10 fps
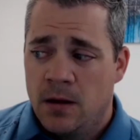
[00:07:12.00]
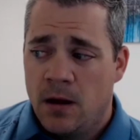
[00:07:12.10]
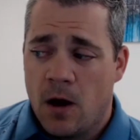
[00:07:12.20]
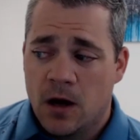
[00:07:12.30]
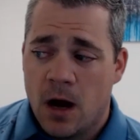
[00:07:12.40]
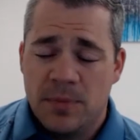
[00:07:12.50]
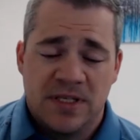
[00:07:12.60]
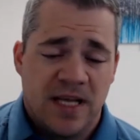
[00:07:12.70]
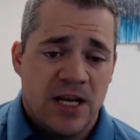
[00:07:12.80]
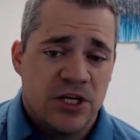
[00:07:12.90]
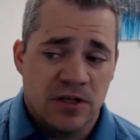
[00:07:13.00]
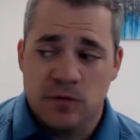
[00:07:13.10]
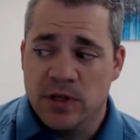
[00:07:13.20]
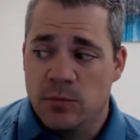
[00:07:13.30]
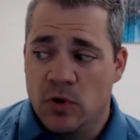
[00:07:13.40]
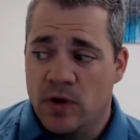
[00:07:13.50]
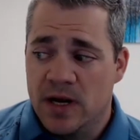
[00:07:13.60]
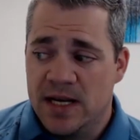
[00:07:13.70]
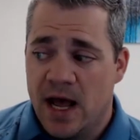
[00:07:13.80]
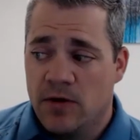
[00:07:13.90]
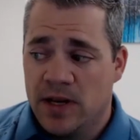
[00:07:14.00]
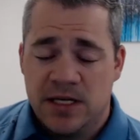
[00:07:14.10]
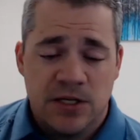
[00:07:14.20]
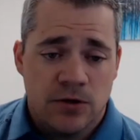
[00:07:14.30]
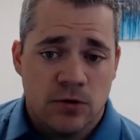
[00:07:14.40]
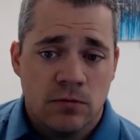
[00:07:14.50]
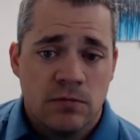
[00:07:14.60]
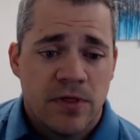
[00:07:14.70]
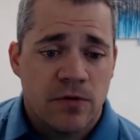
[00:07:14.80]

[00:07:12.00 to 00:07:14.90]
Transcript: Our compensation is really broken down into